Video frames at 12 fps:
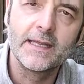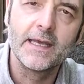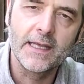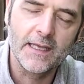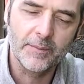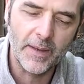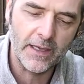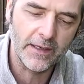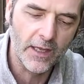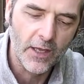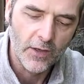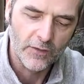thinking about it.
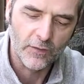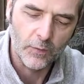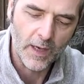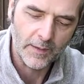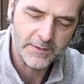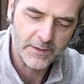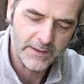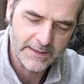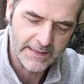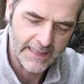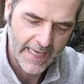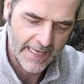So what I'm doing
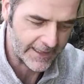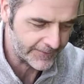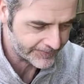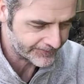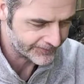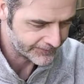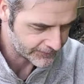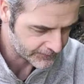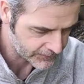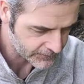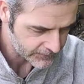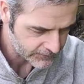today
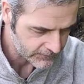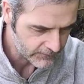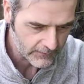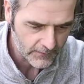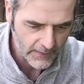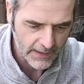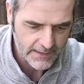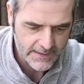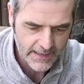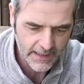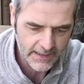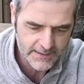is
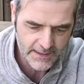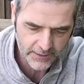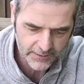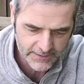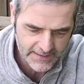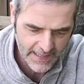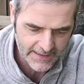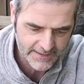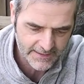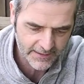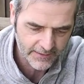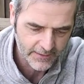another
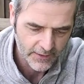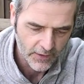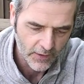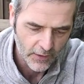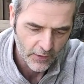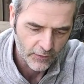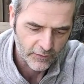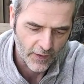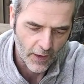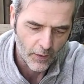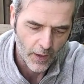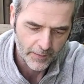test.
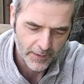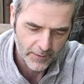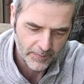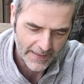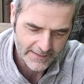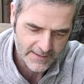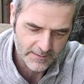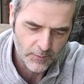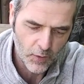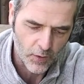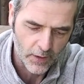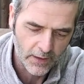So I'm going to plant some
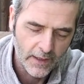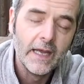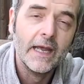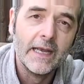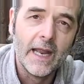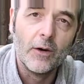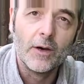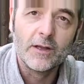more. Now,